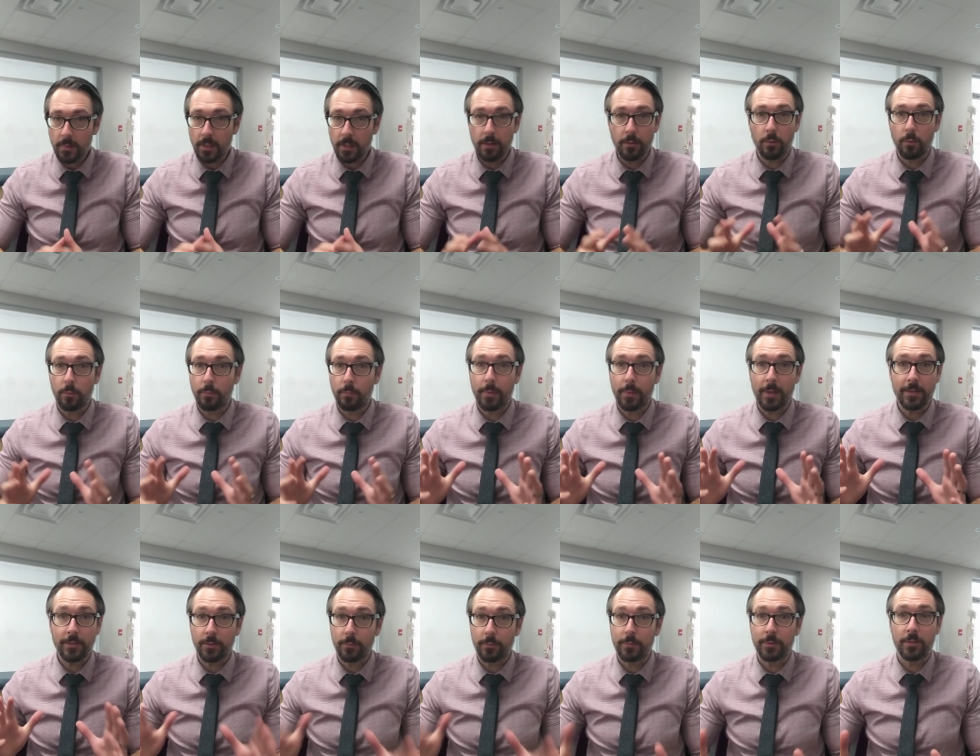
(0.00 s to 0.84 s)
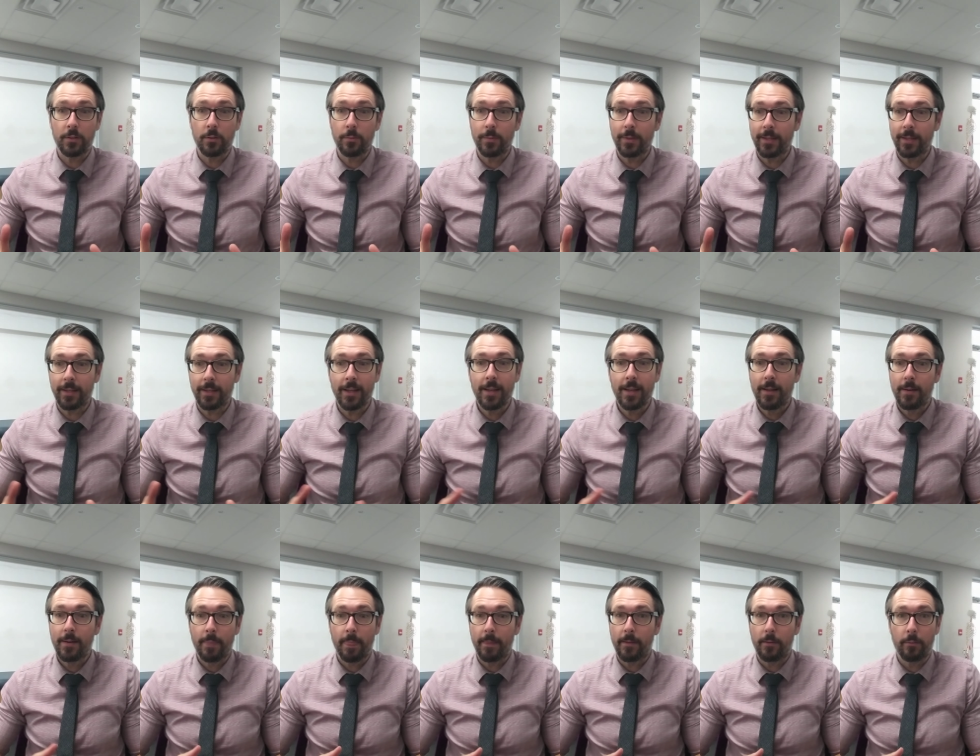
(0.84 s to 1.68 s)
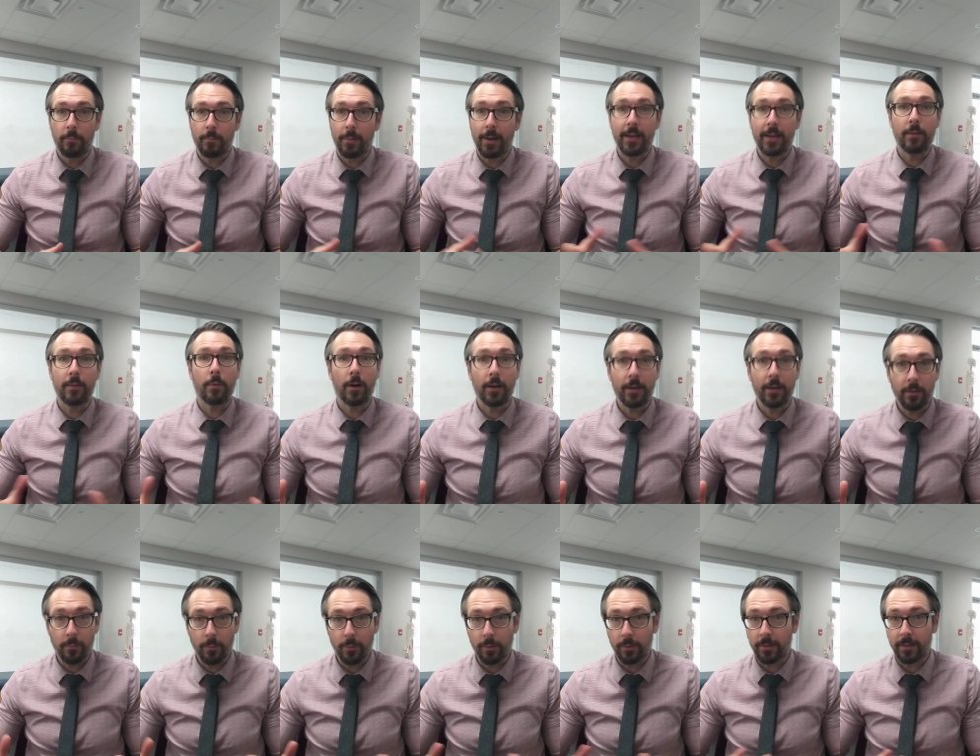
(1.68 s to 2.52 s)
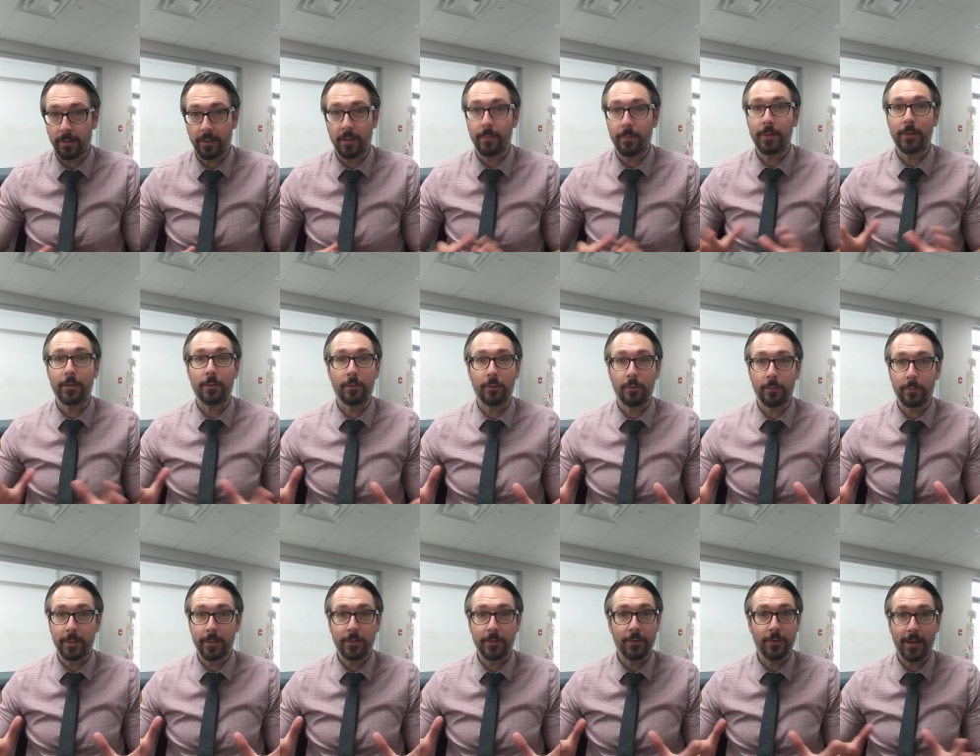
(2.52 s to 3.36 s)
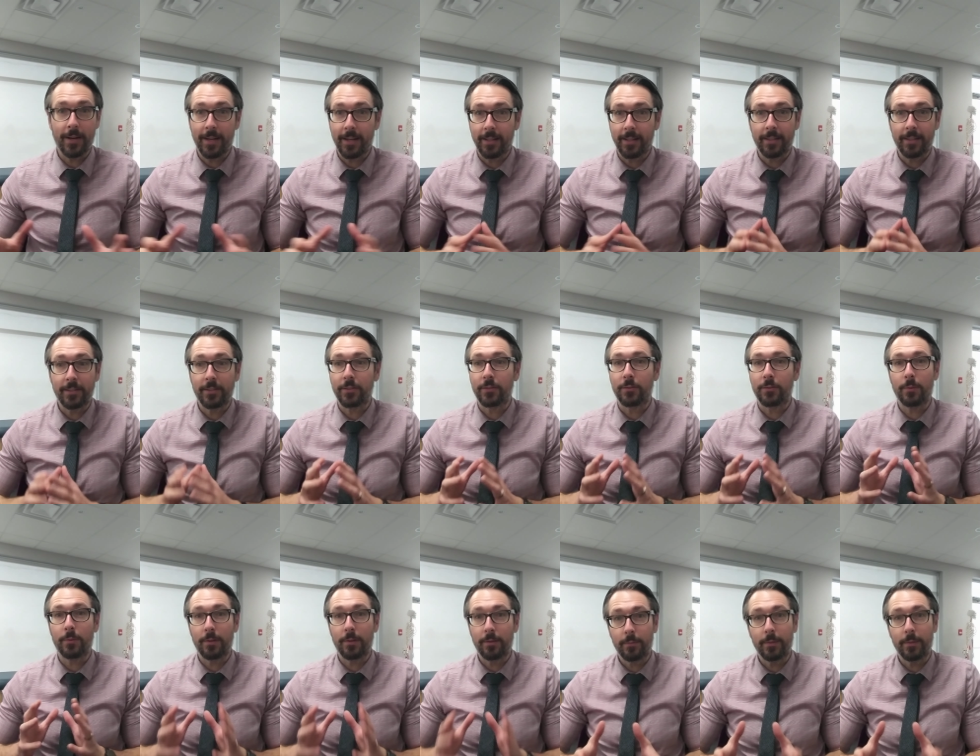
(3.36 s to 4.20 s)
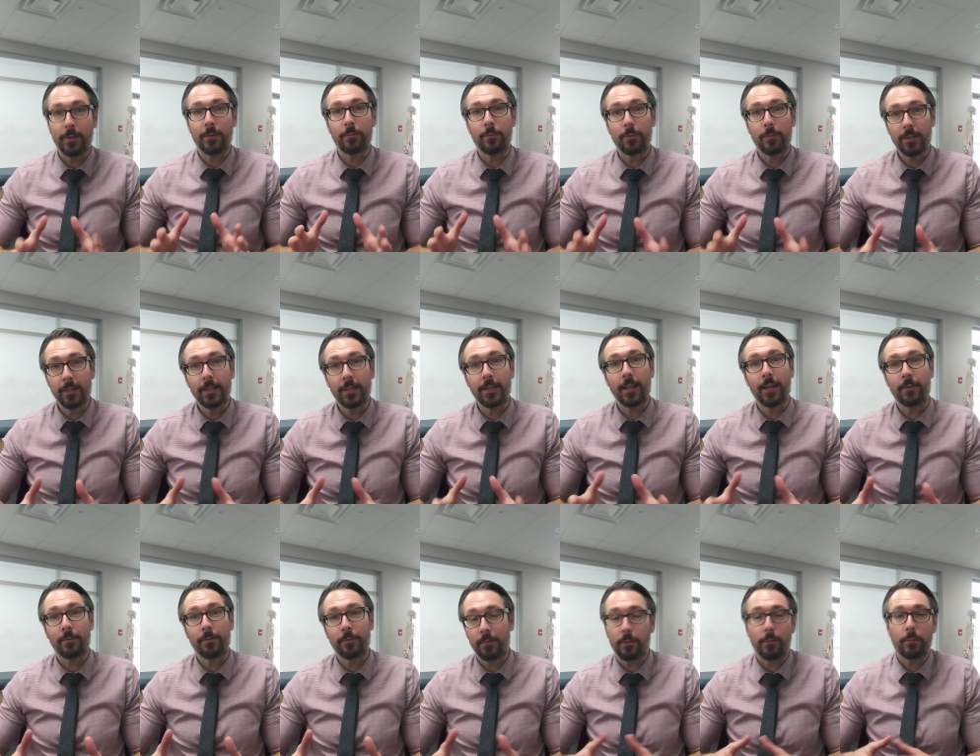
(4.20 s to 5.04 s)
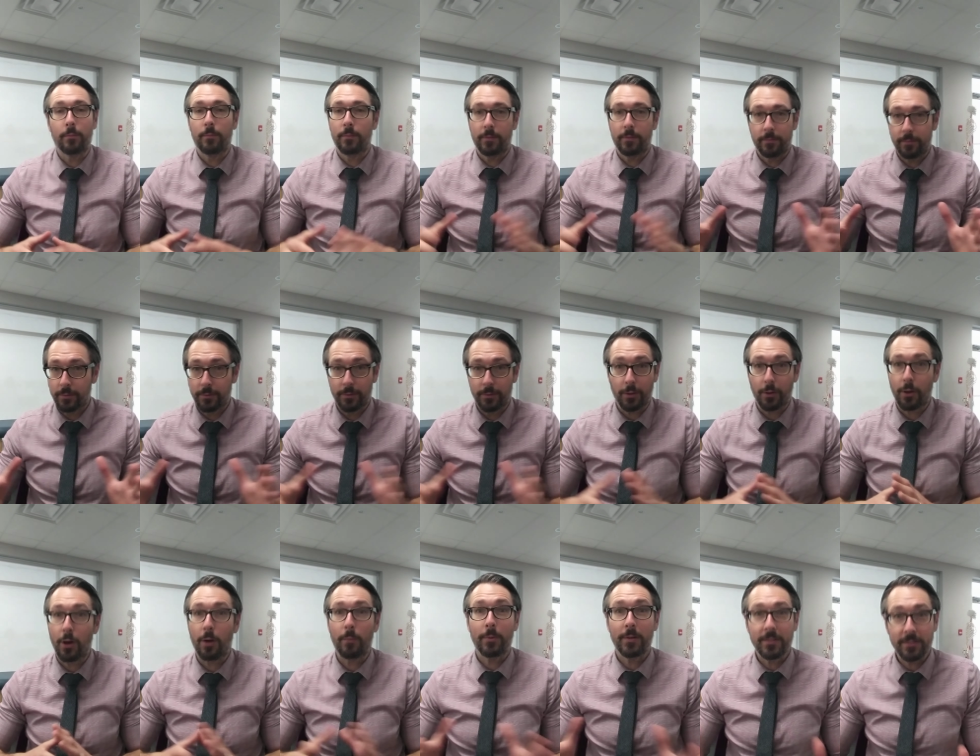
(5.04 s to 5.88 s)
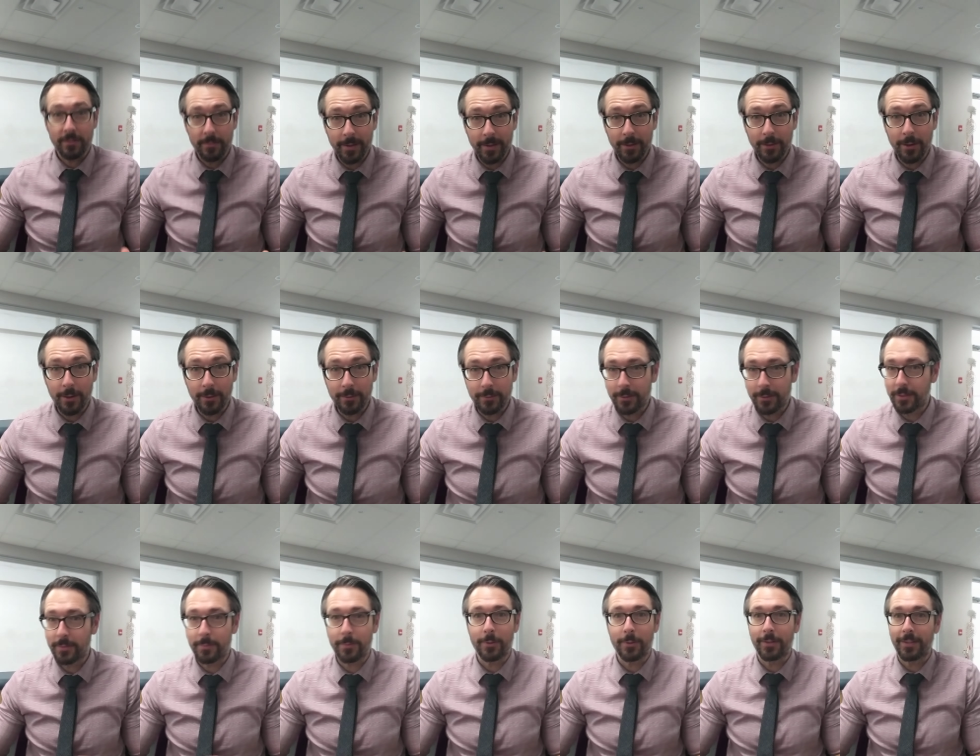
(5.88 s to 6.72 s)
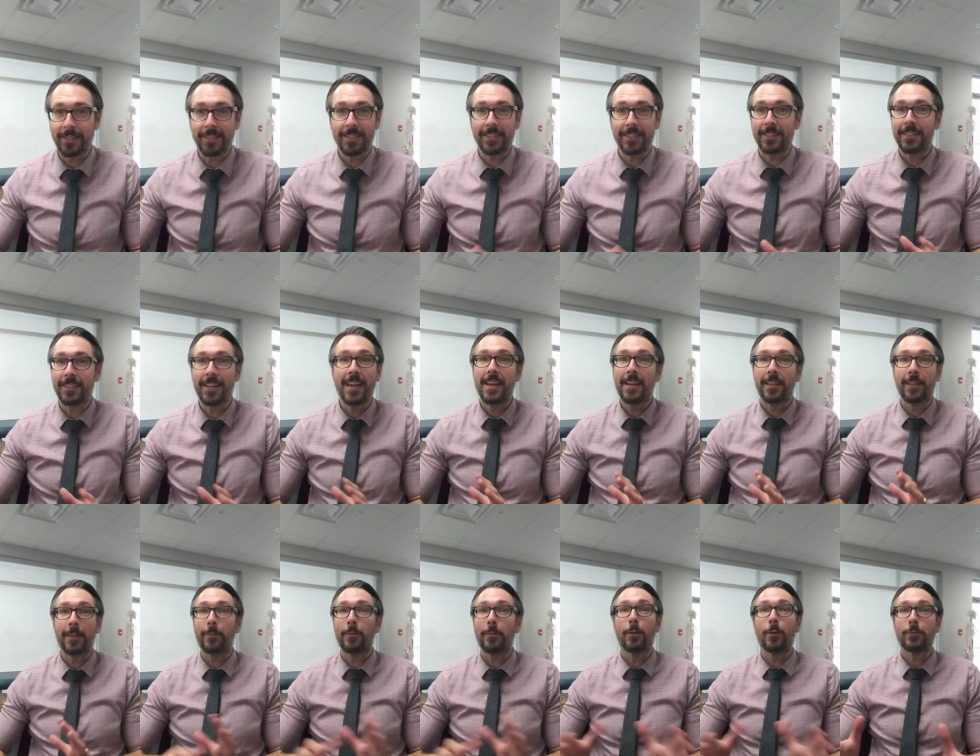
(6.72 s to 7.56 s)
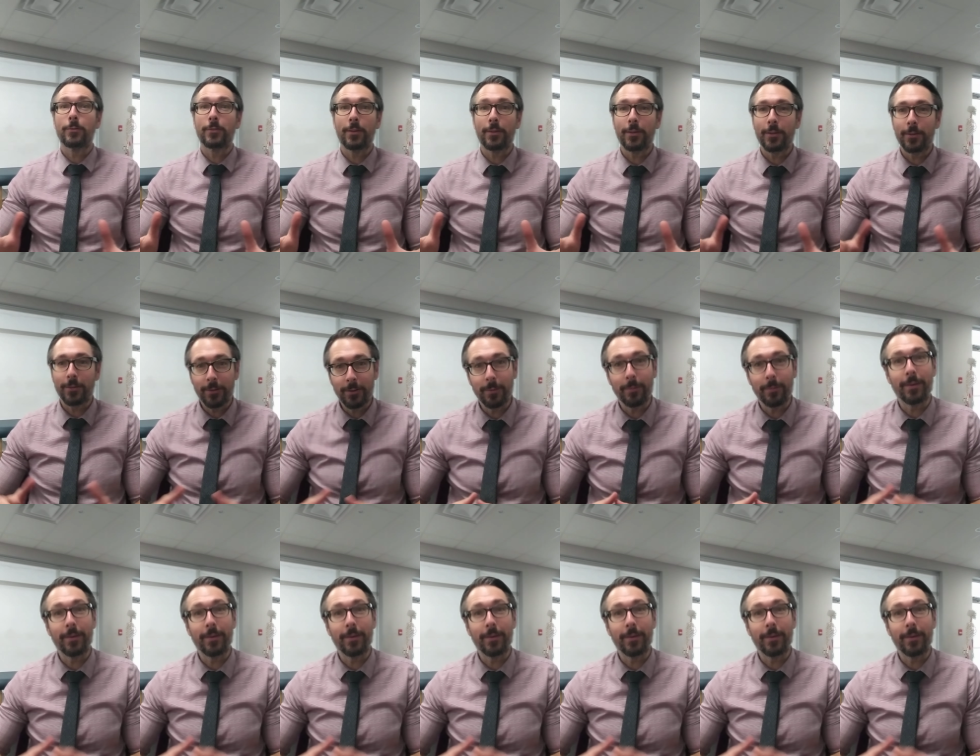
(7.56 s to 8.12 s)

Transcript: you know, patient was doing, you know, mind body work like amygdala retraining, like just we, we had really left, you know, she's on comprehensive mitochondrial support, like just left no stone unturned.